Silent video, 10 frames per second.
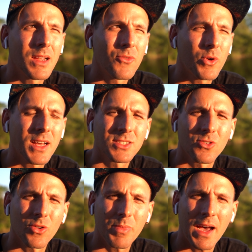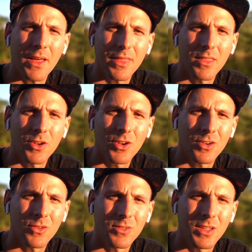Everyone has their own path.
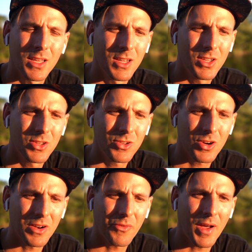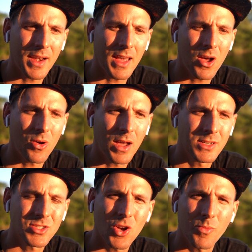You're gonna find out. I
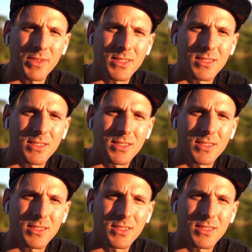just hope